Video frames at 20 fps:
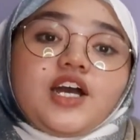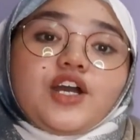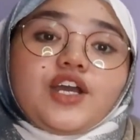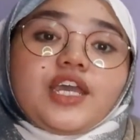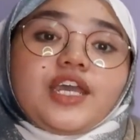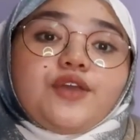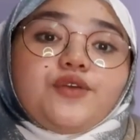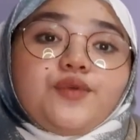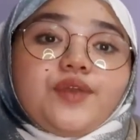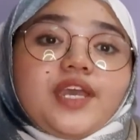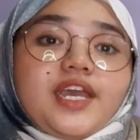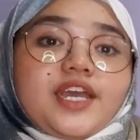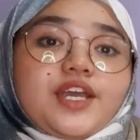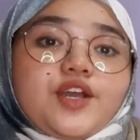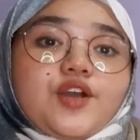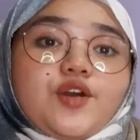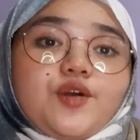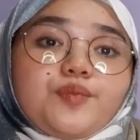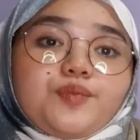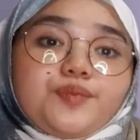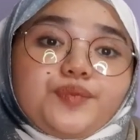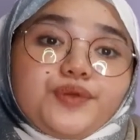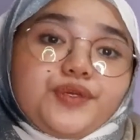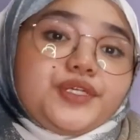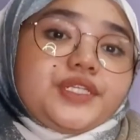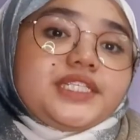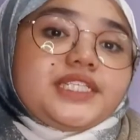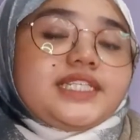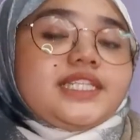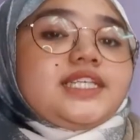Okay, we had
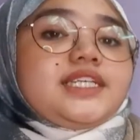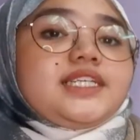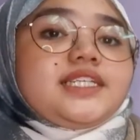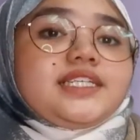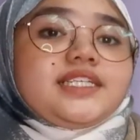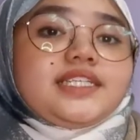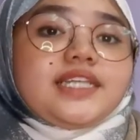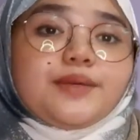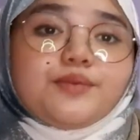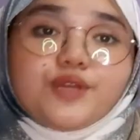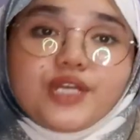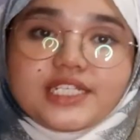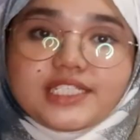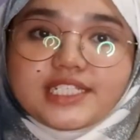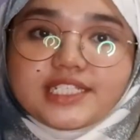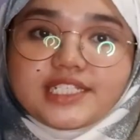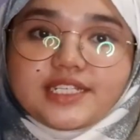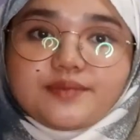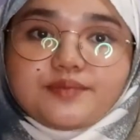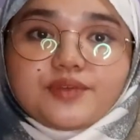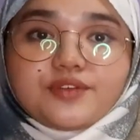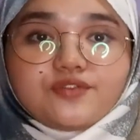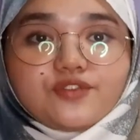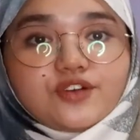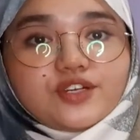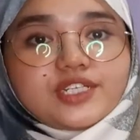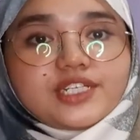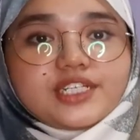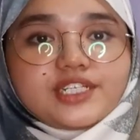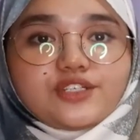compute the WACC
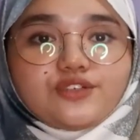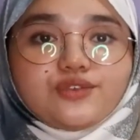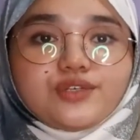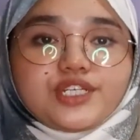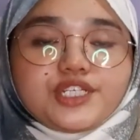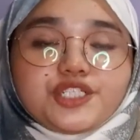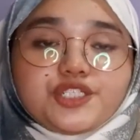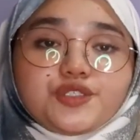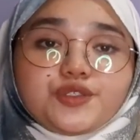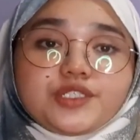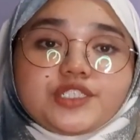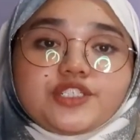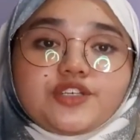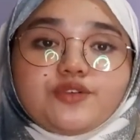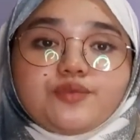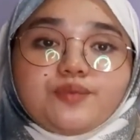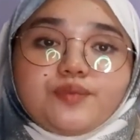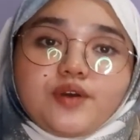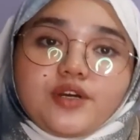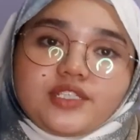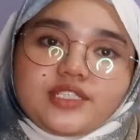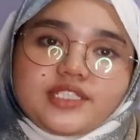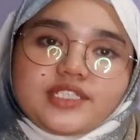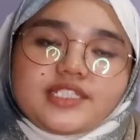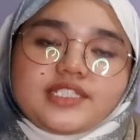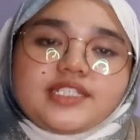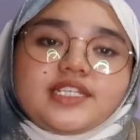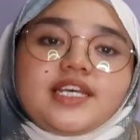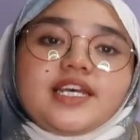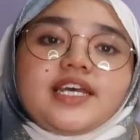before the new issuance of
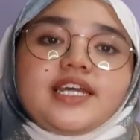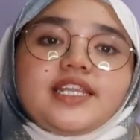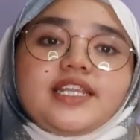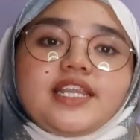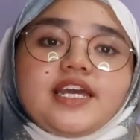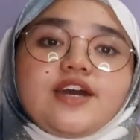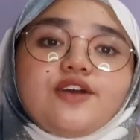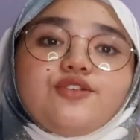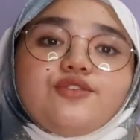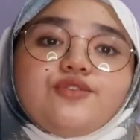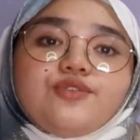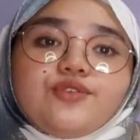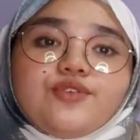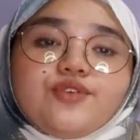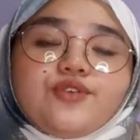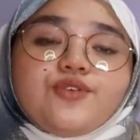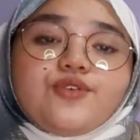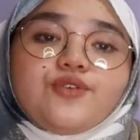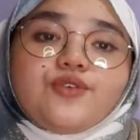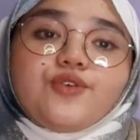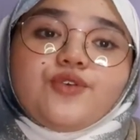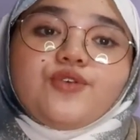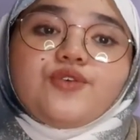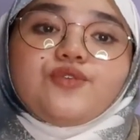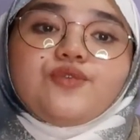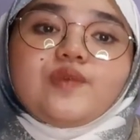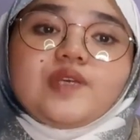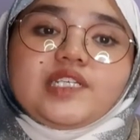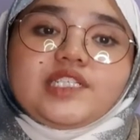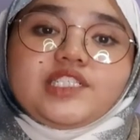bonds. Now,
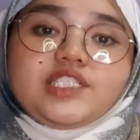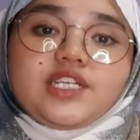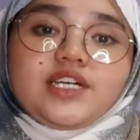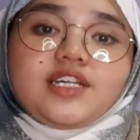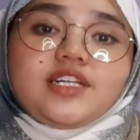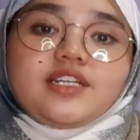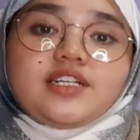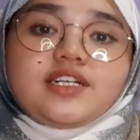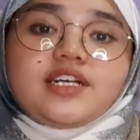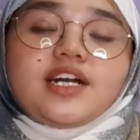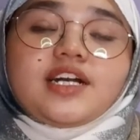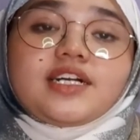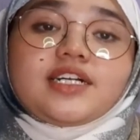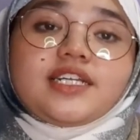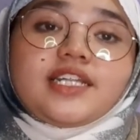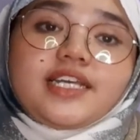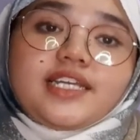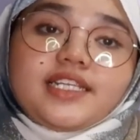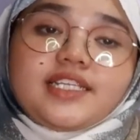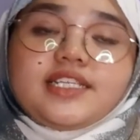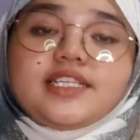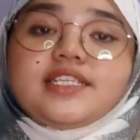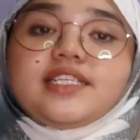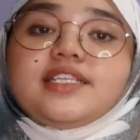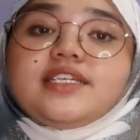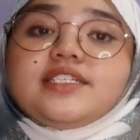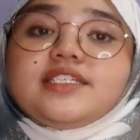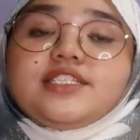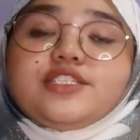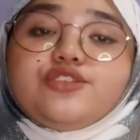we shall calculate
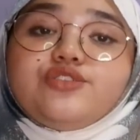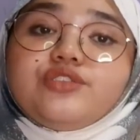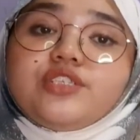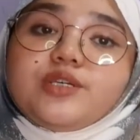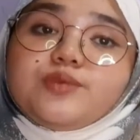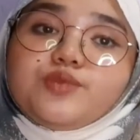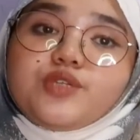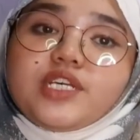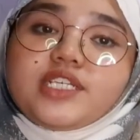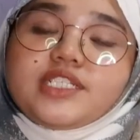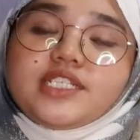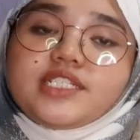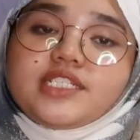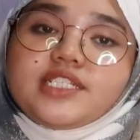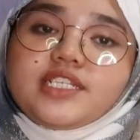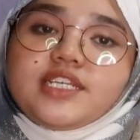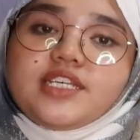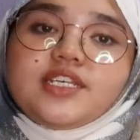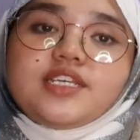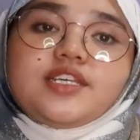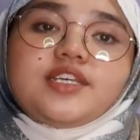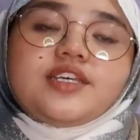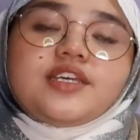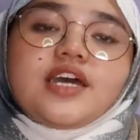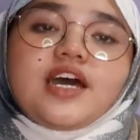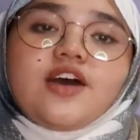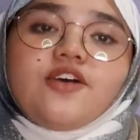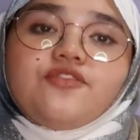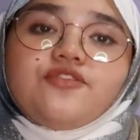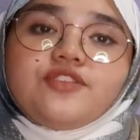the new WACC
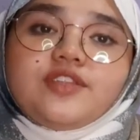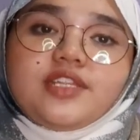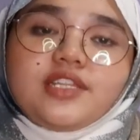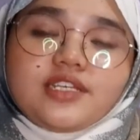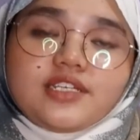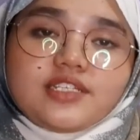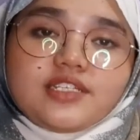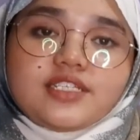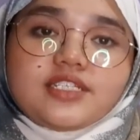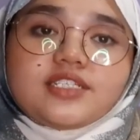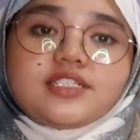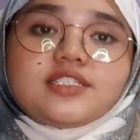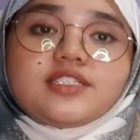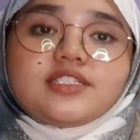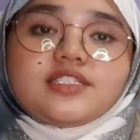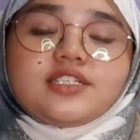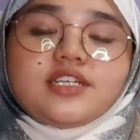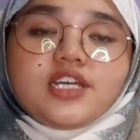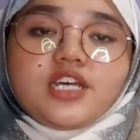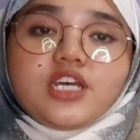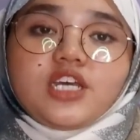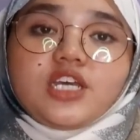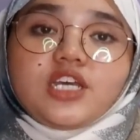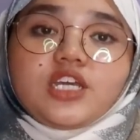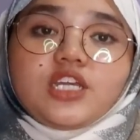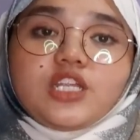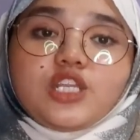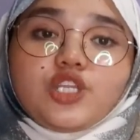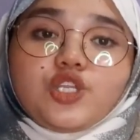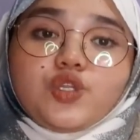after the
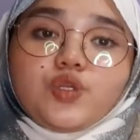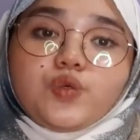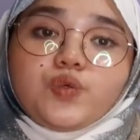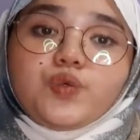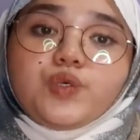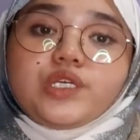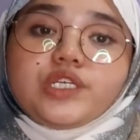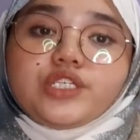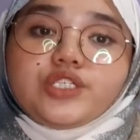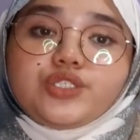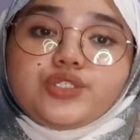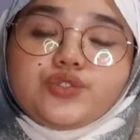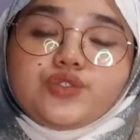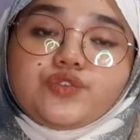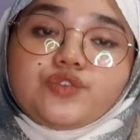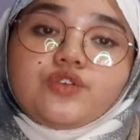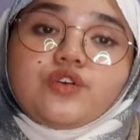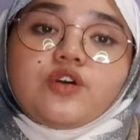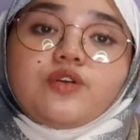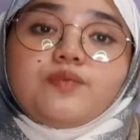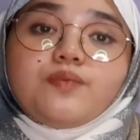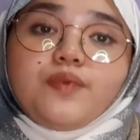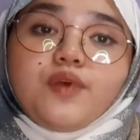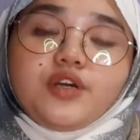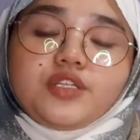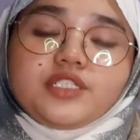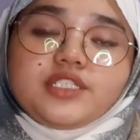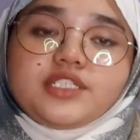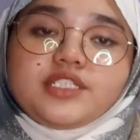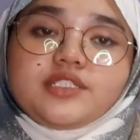new issue of
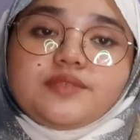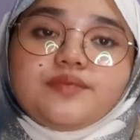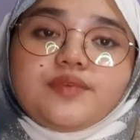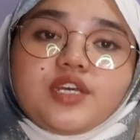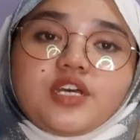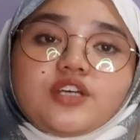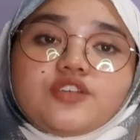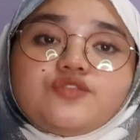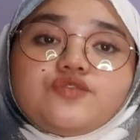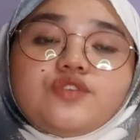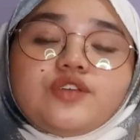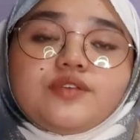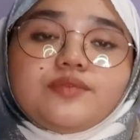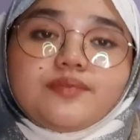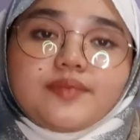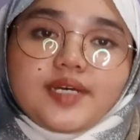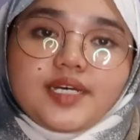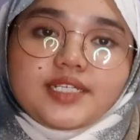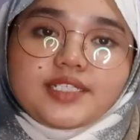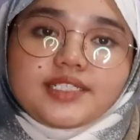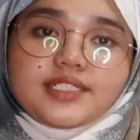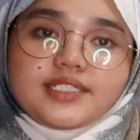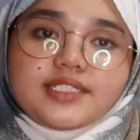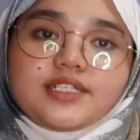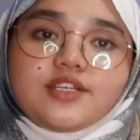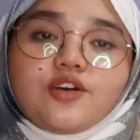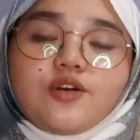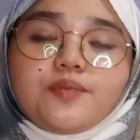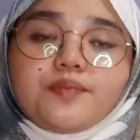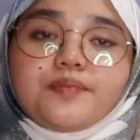bonds, because we must
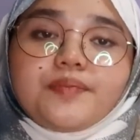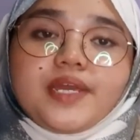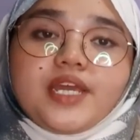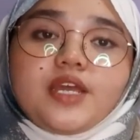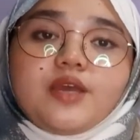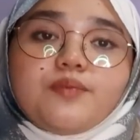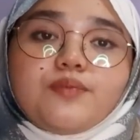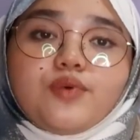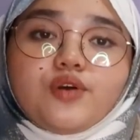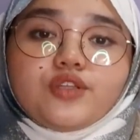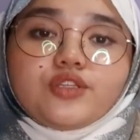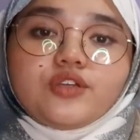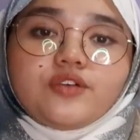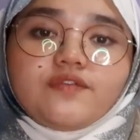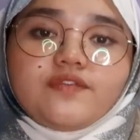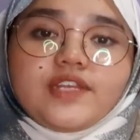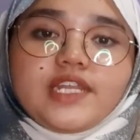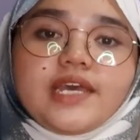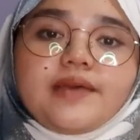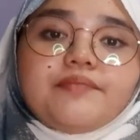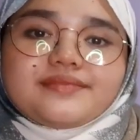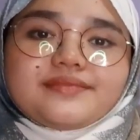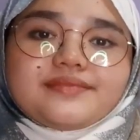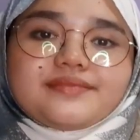compare both of them.